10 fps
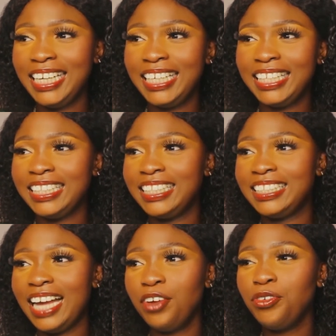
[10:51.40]

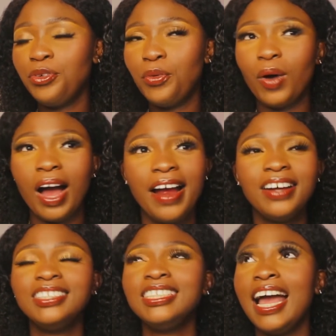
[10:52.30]
is, I don't know,
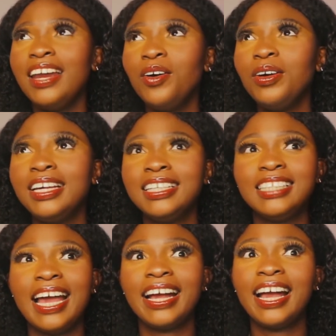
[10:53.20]
her channel
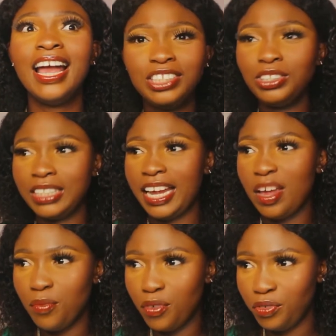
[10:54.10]
is like, it's just like
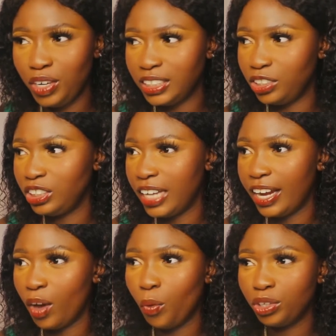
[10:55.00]
a movie. It's just
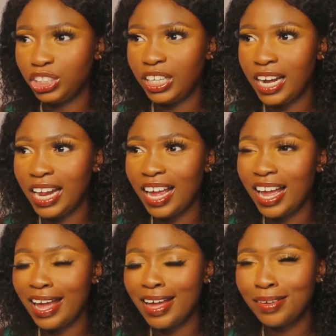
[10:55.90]
like you're watching
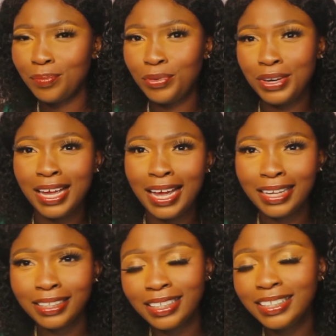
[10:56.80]

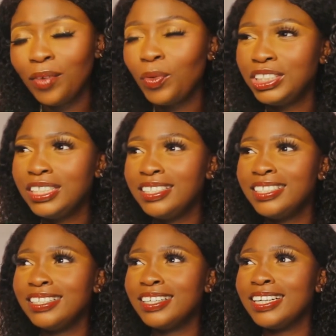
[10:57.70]

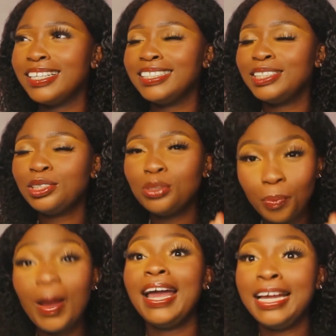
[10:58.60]

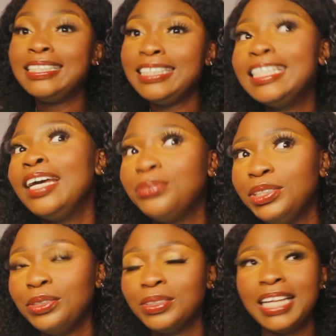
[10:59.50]
super edited videos.